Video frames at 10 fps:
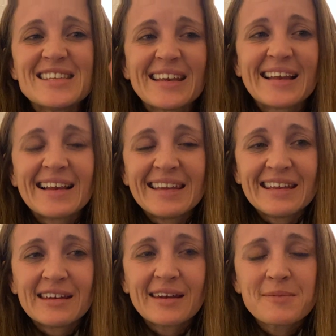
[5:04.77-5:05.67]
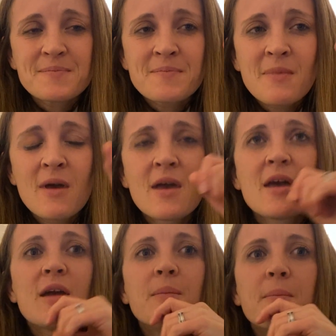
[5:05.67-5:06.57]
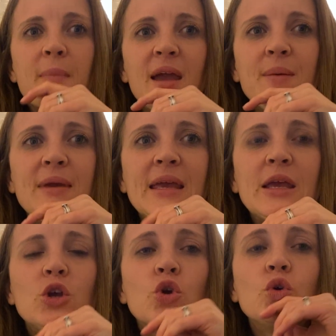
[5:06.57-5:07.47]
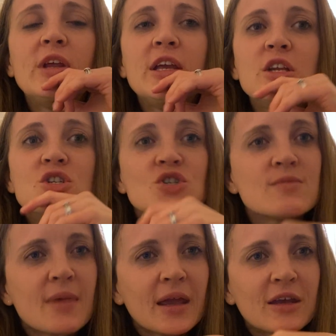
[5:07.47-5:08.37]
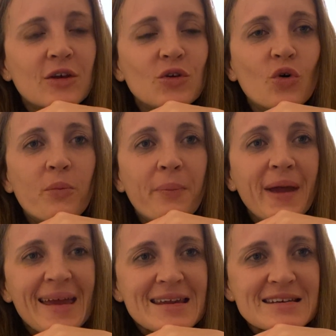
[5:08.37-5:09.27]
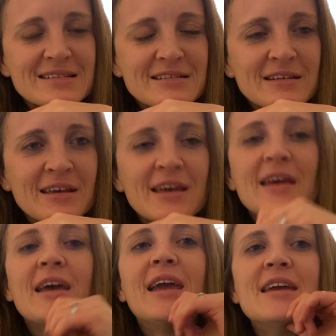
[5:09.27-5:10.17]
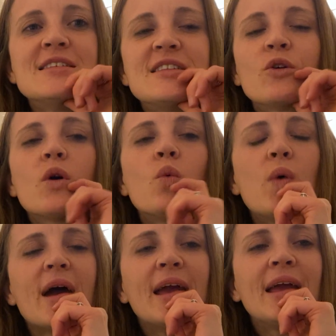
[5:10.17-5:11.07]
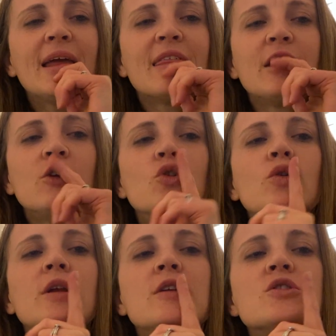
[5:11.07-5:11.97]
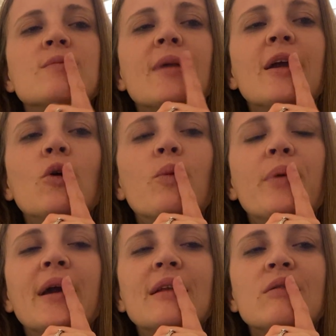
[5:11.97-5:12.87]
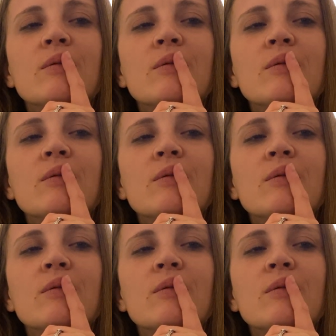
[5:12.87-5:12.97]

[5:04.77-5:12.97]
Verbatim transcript: and clean. Maybe you need to make your bed. Is there a way that you need to make your bed?